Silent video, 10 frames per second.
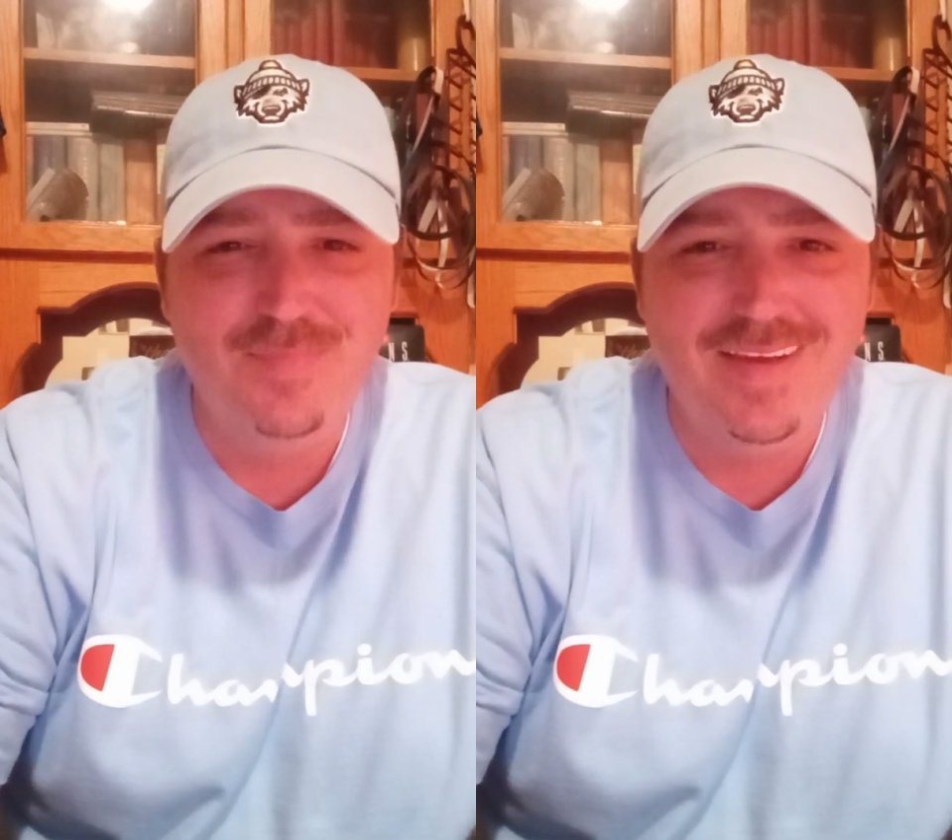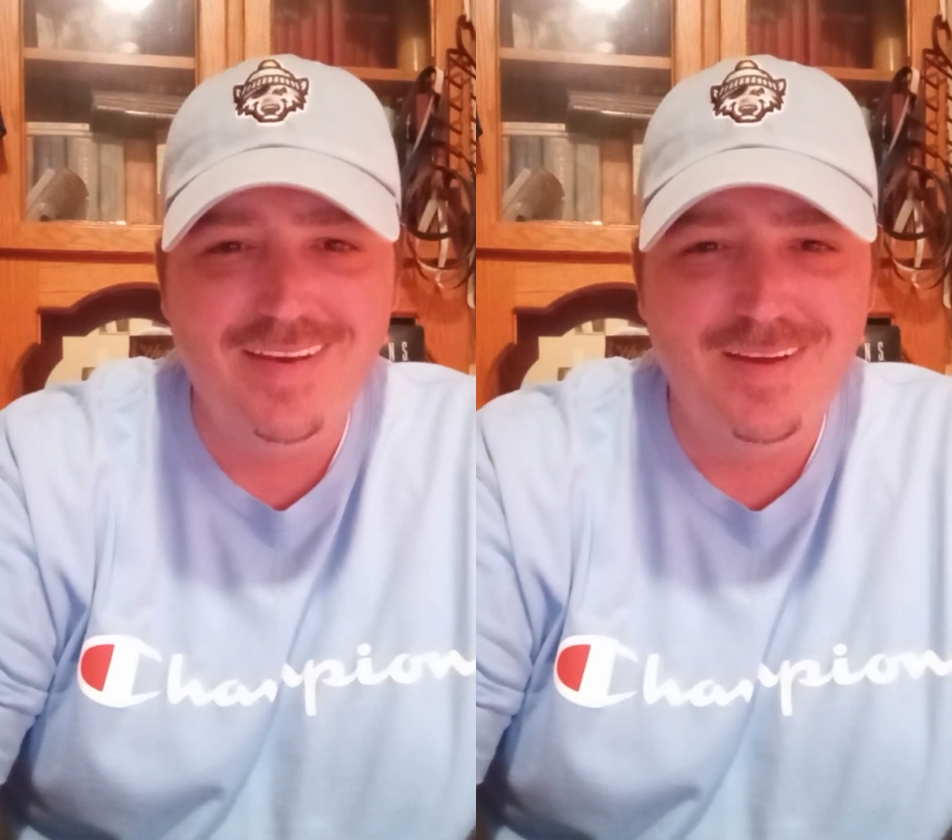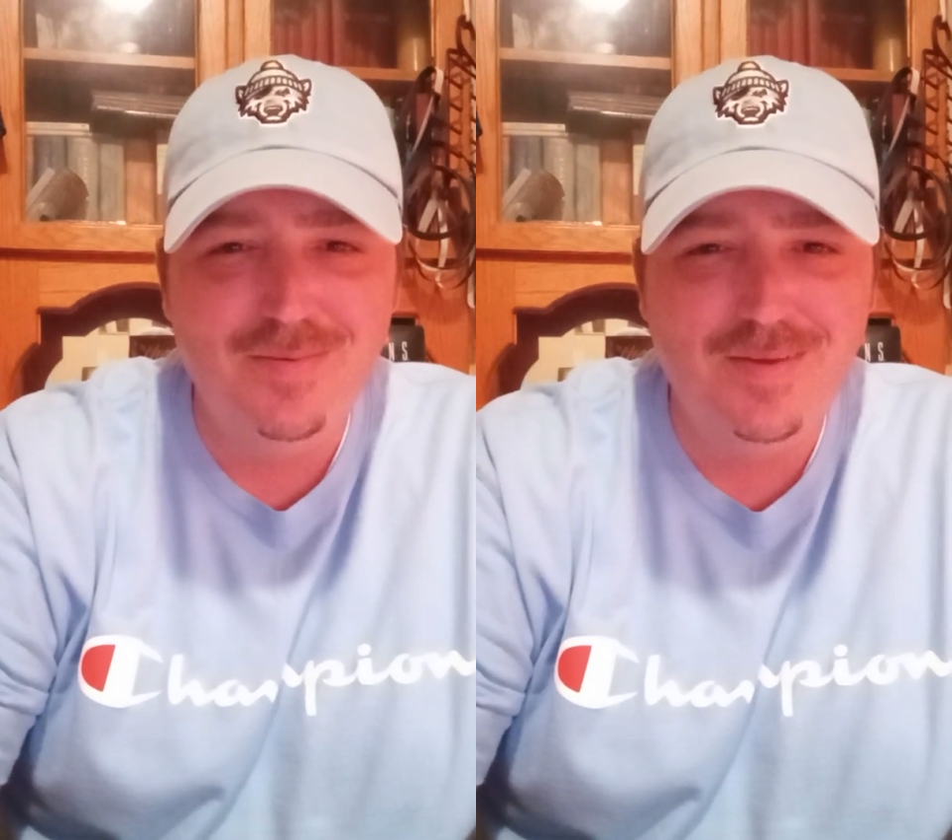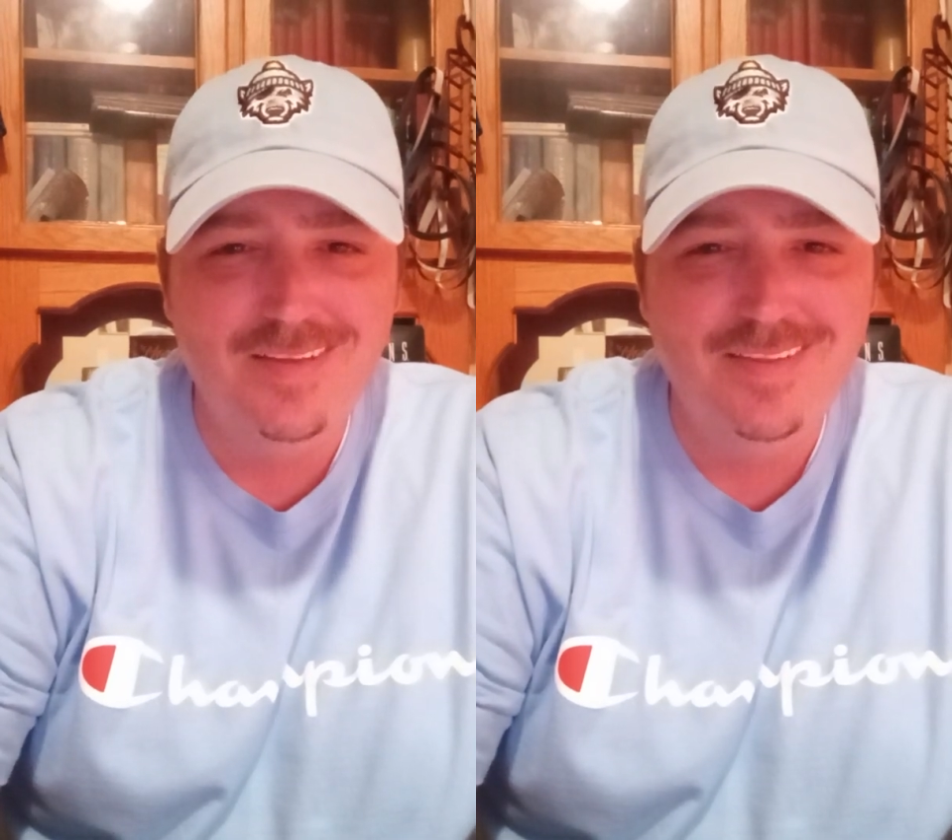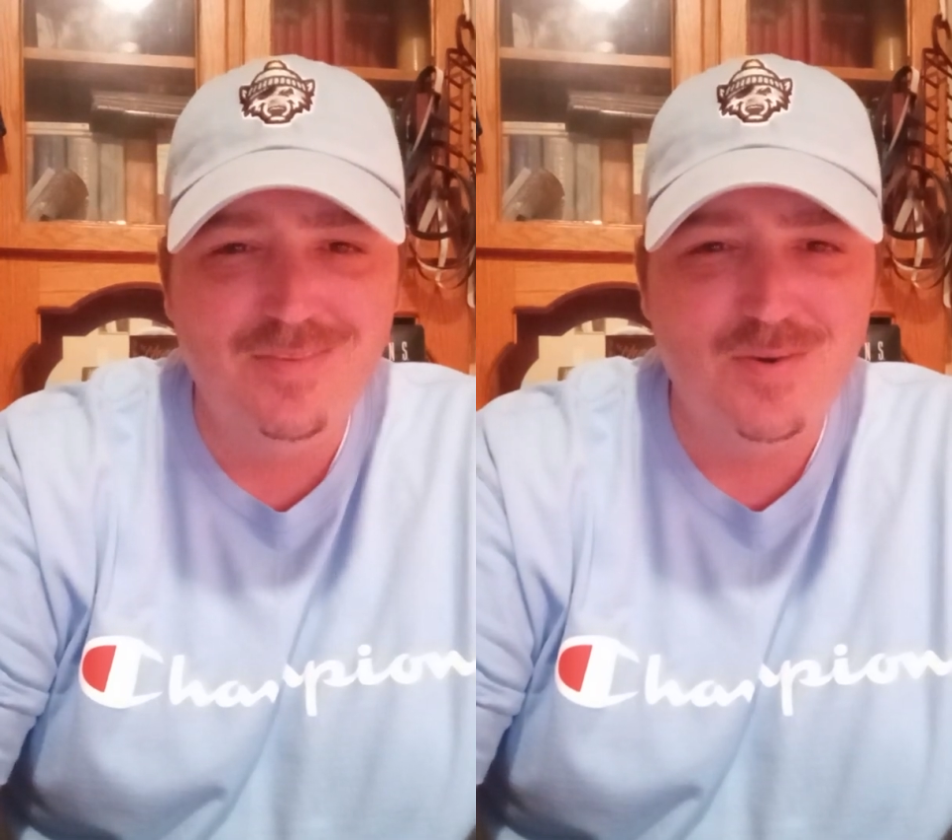
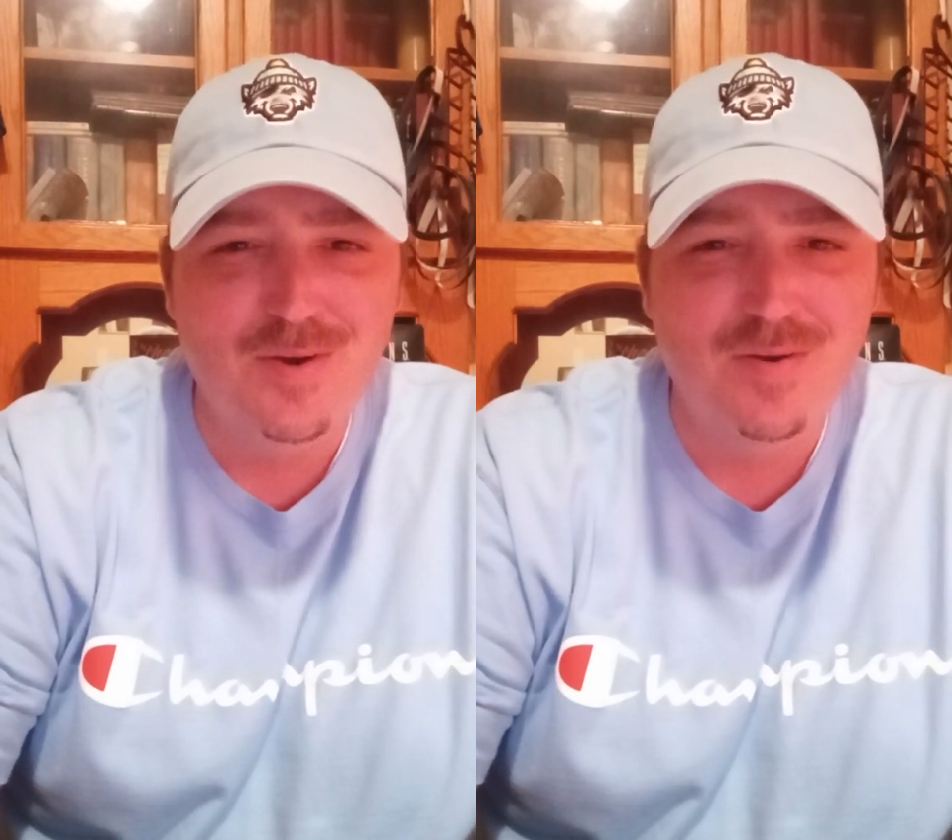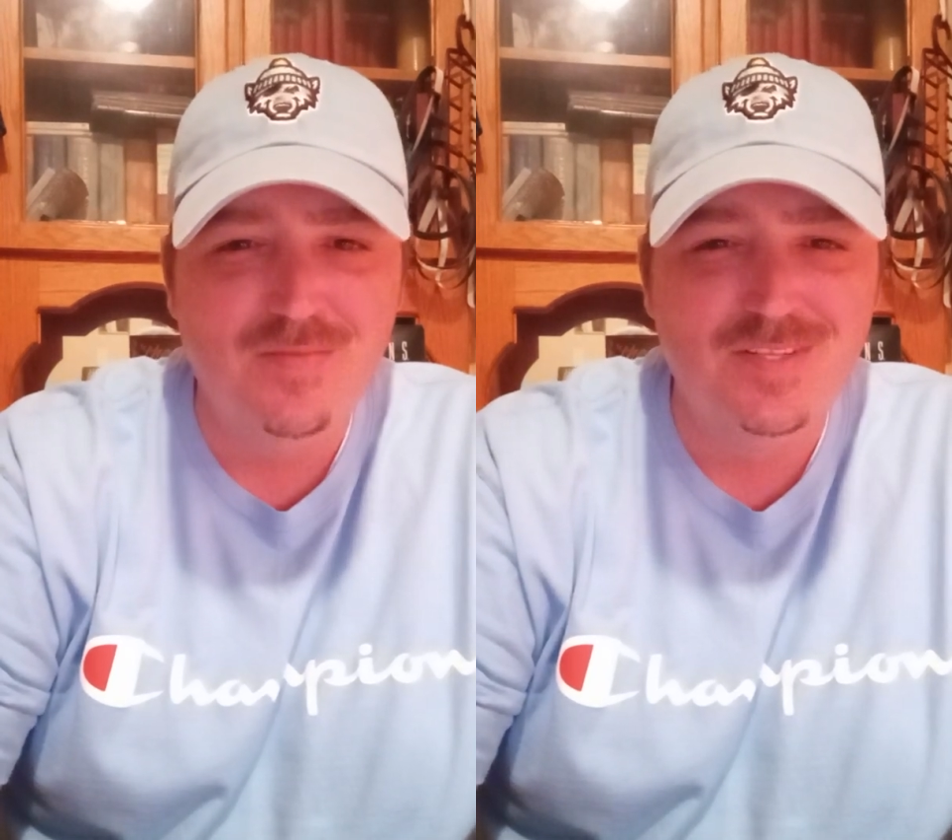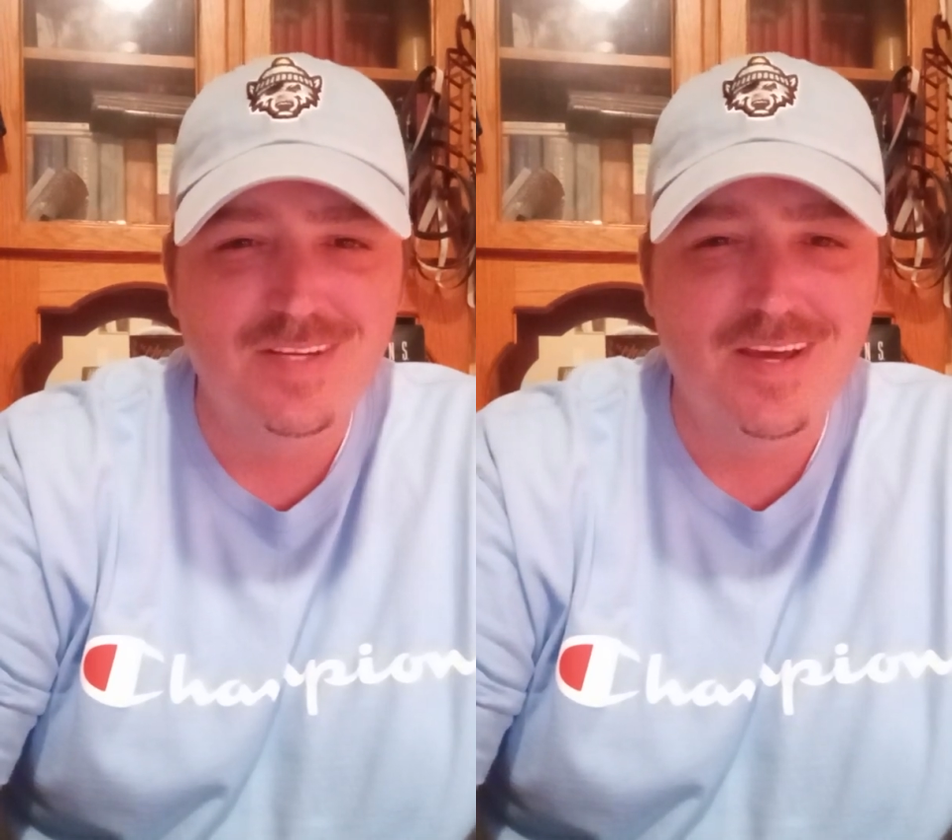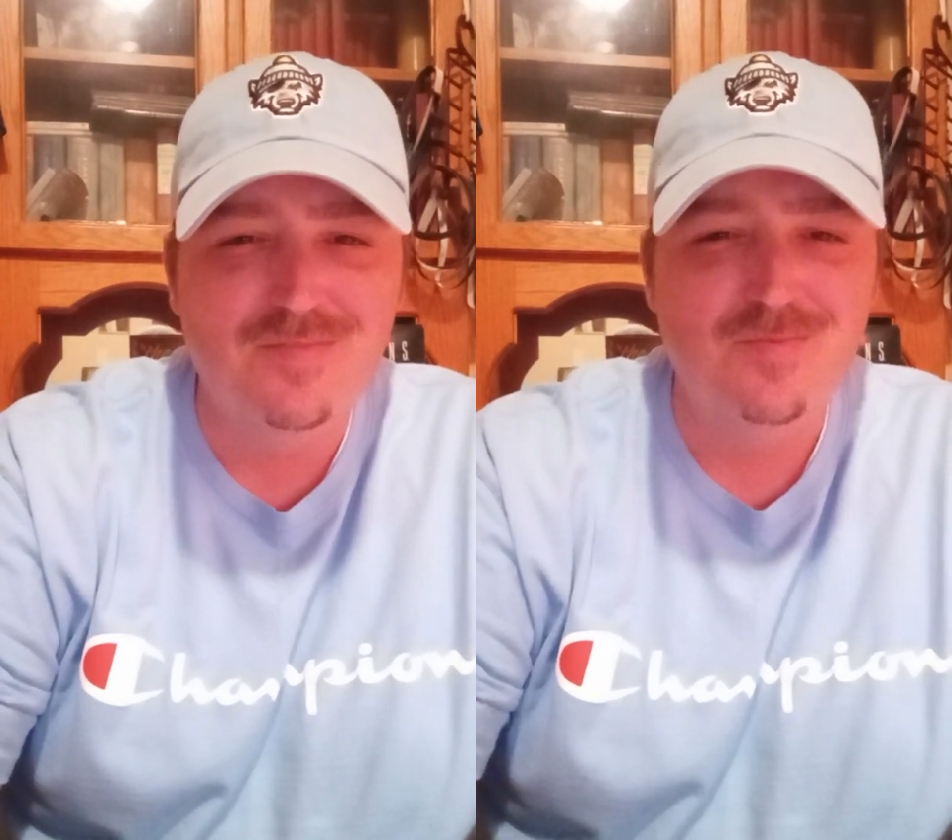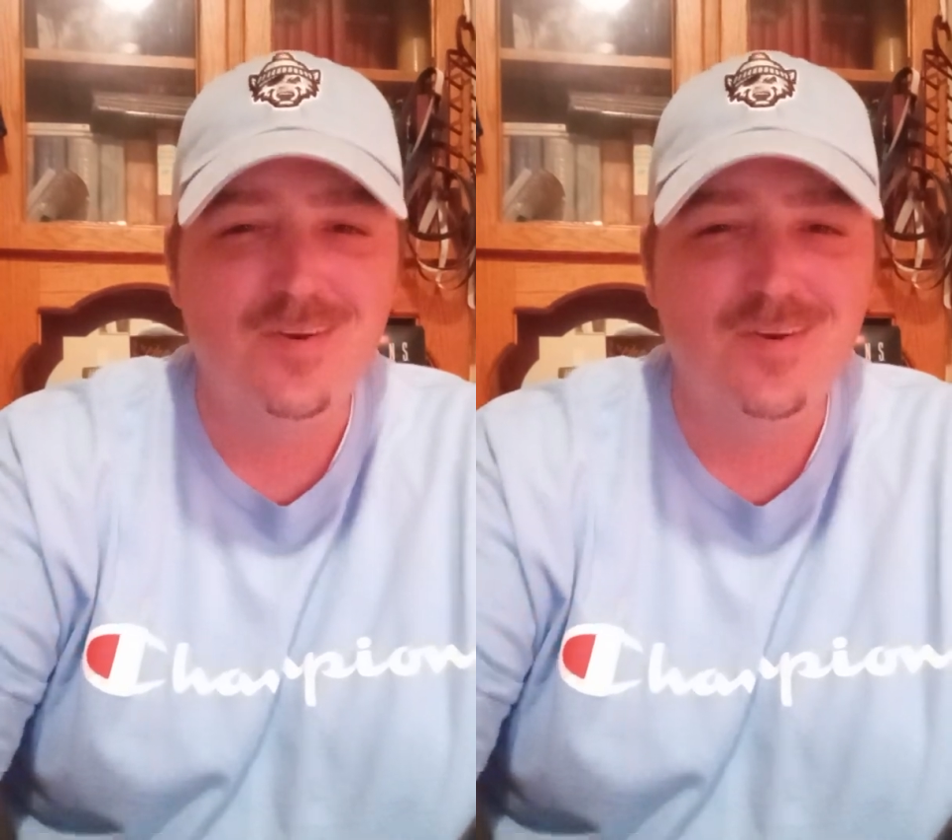PW, Three Rivers Knife